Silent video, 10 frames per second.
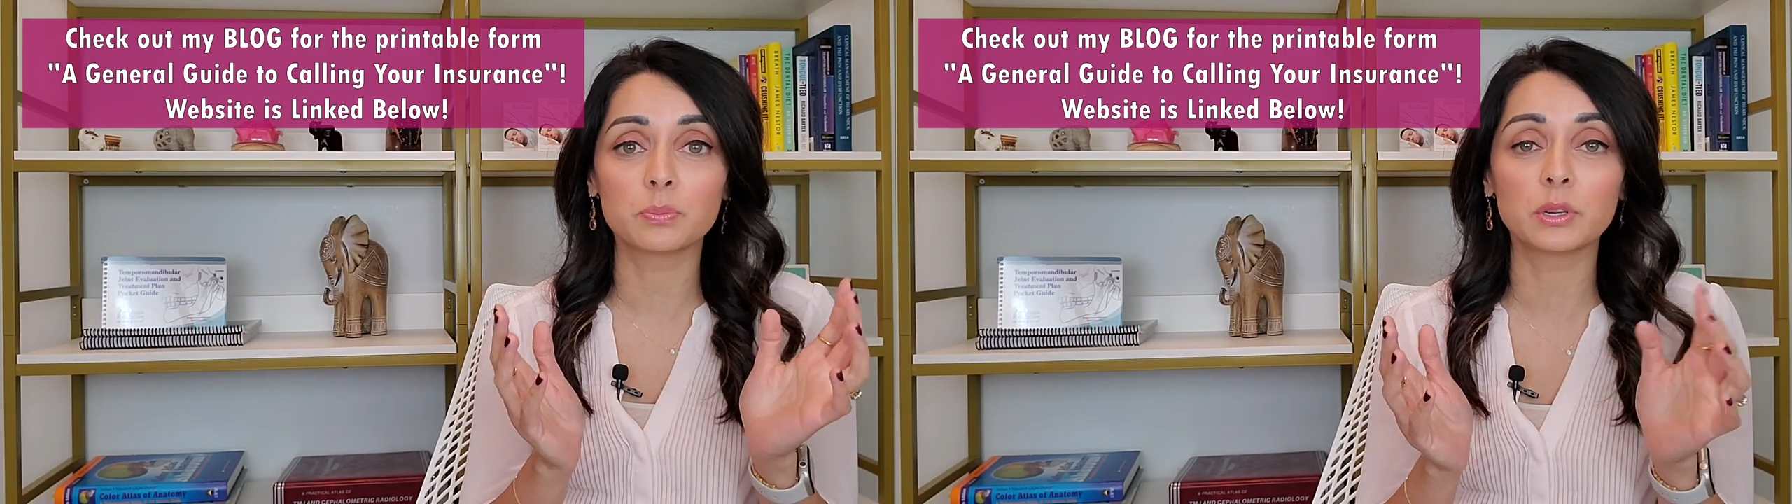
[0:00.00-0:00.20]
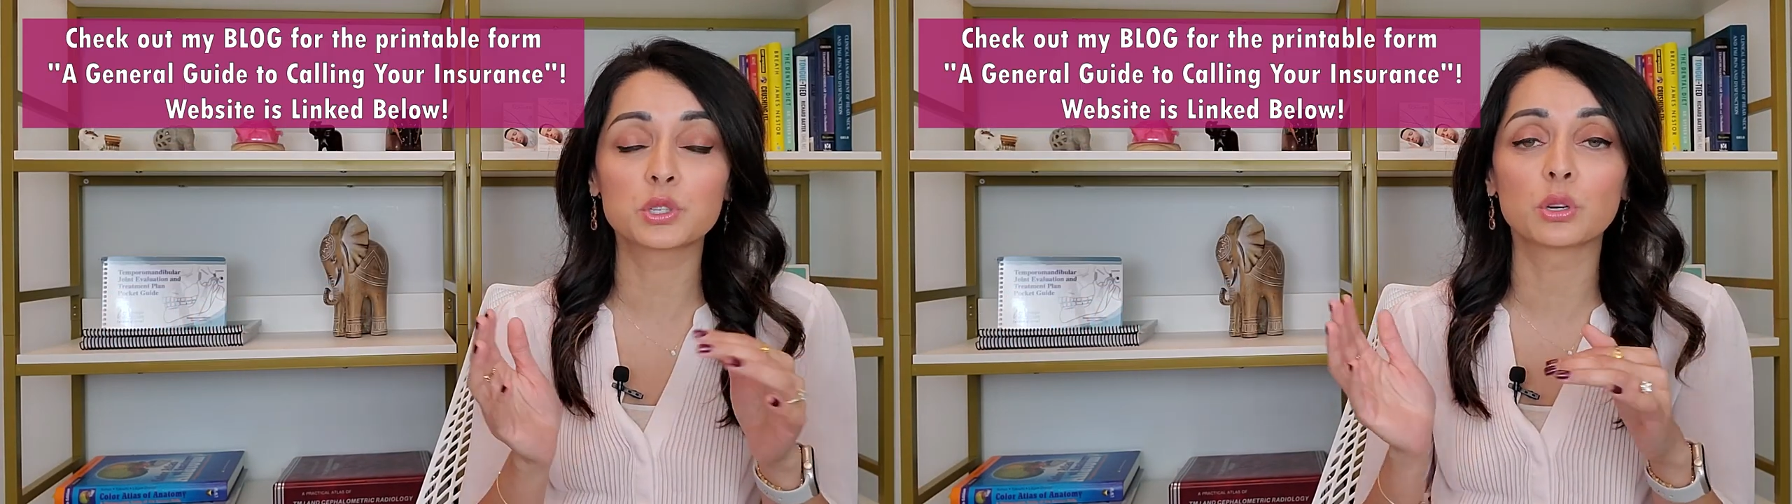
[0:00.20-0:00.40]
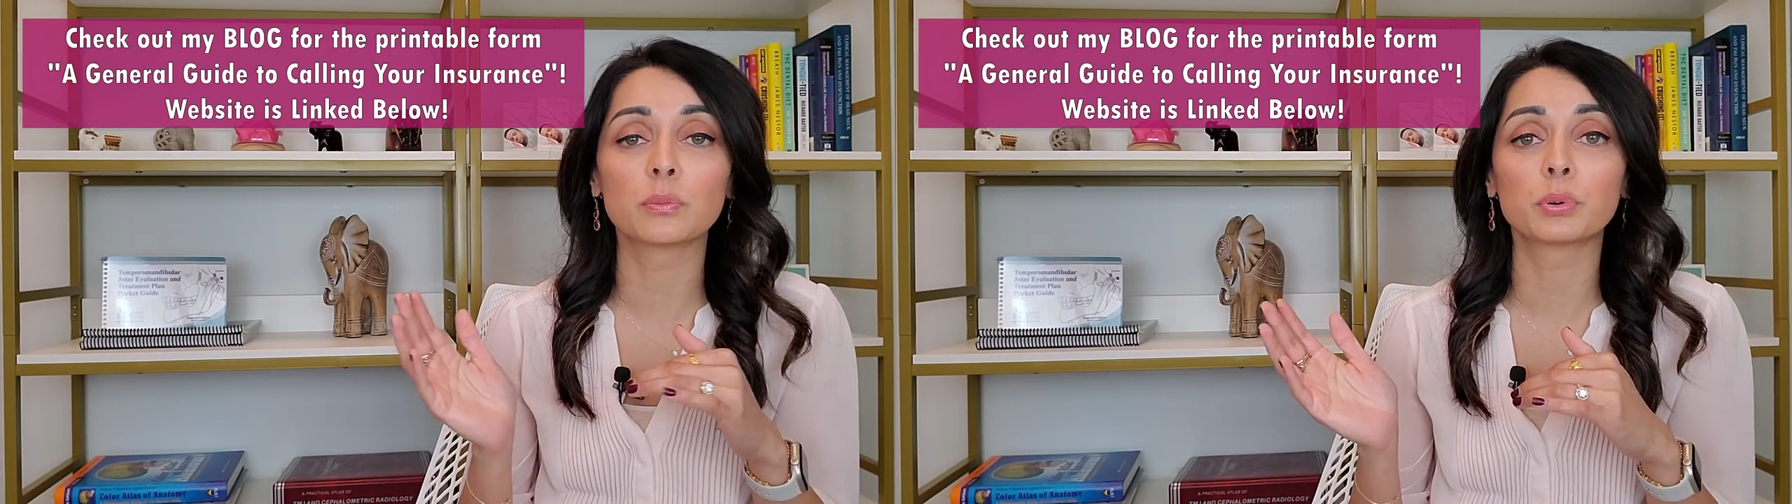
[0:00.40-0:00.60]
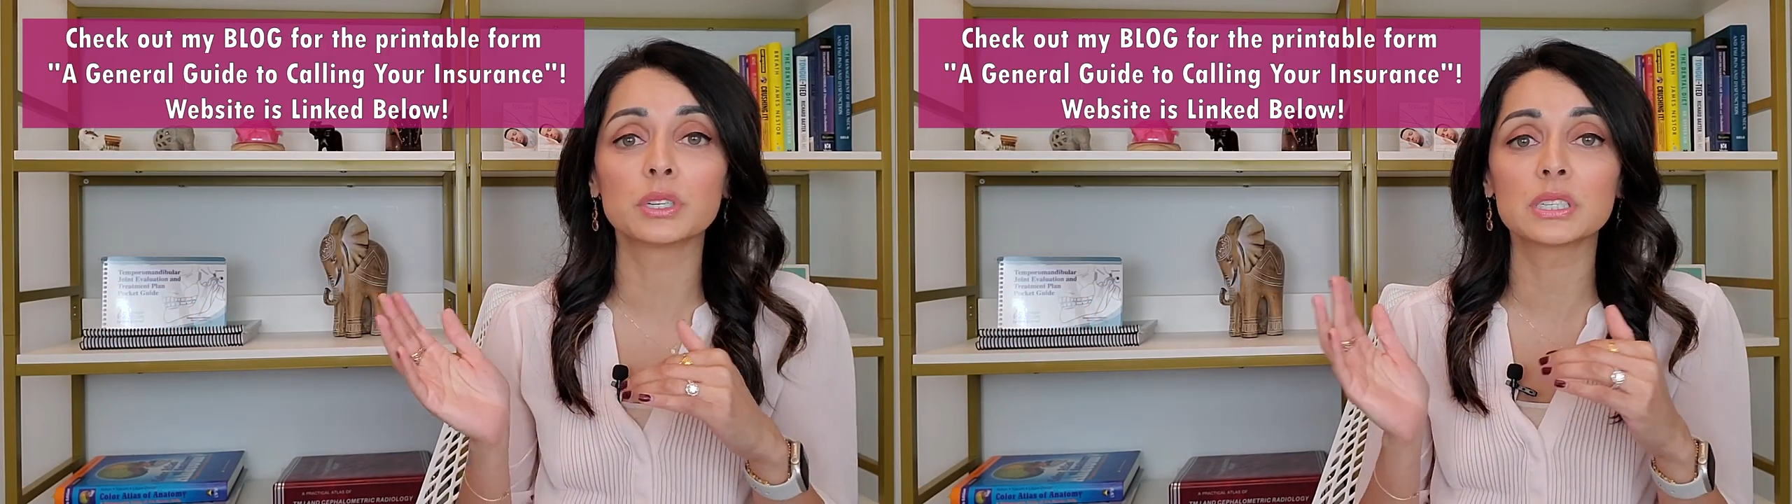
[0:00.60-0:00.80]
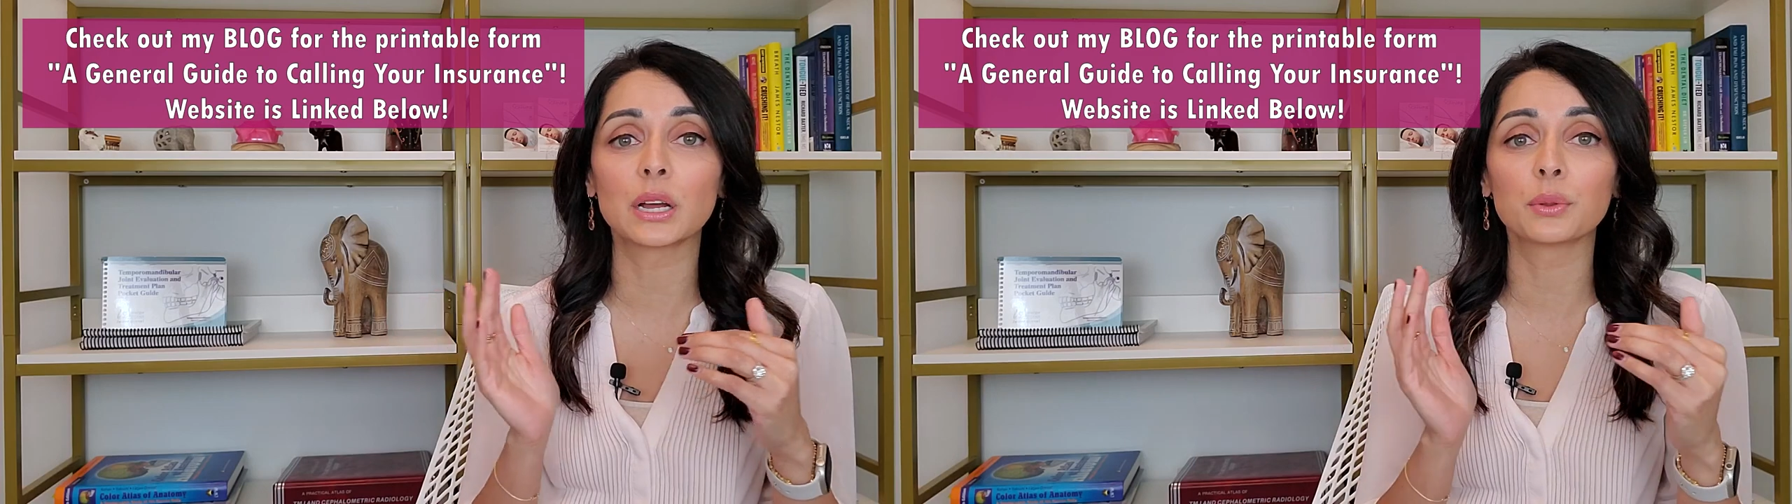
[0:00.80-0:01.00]
Be sure to
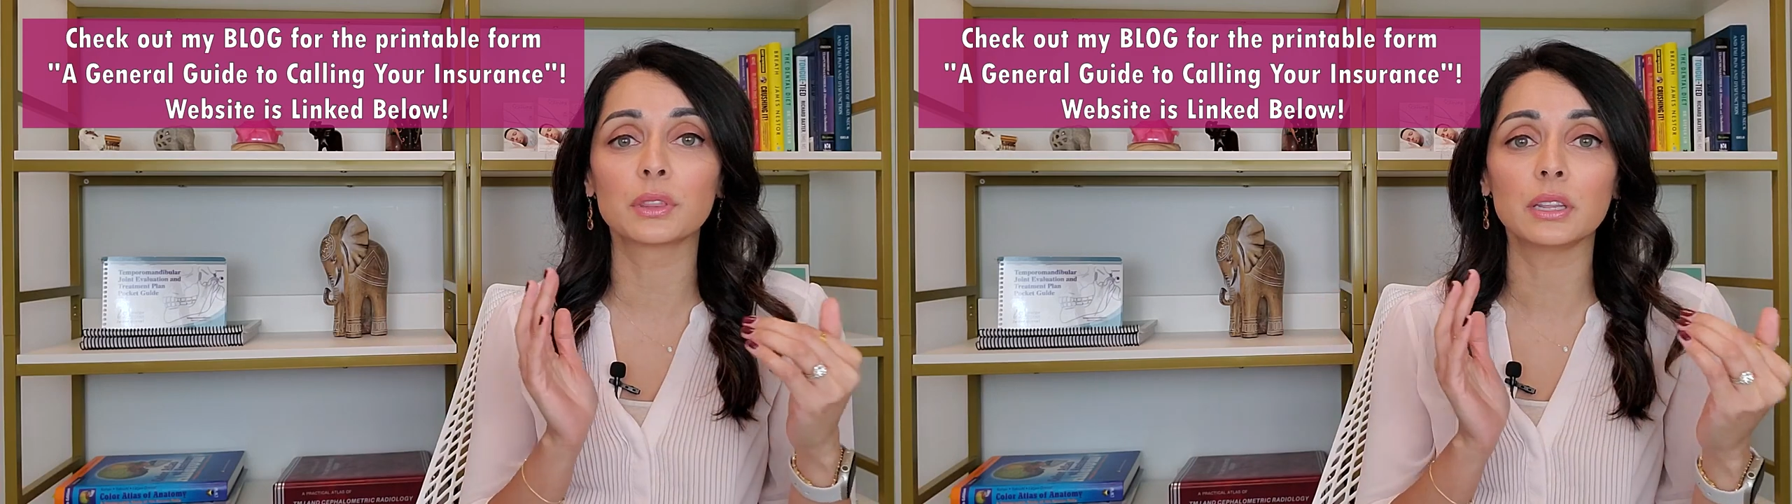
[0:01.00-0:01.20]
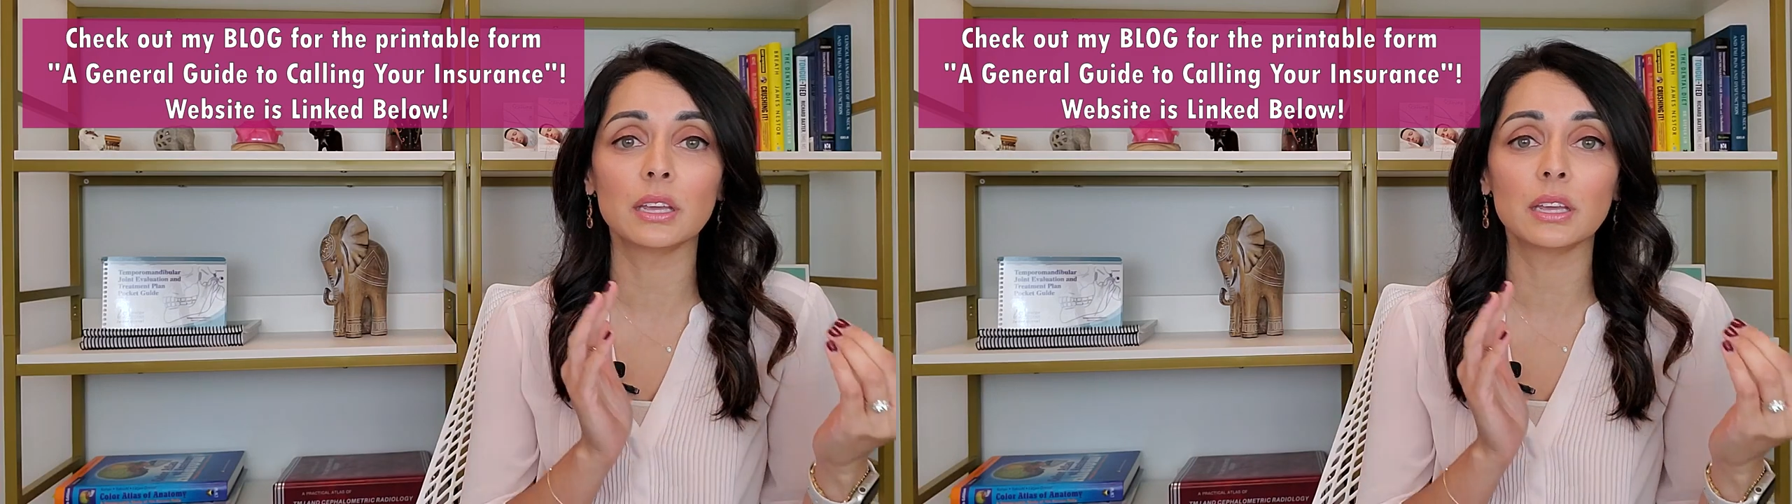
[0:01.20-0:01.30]
print out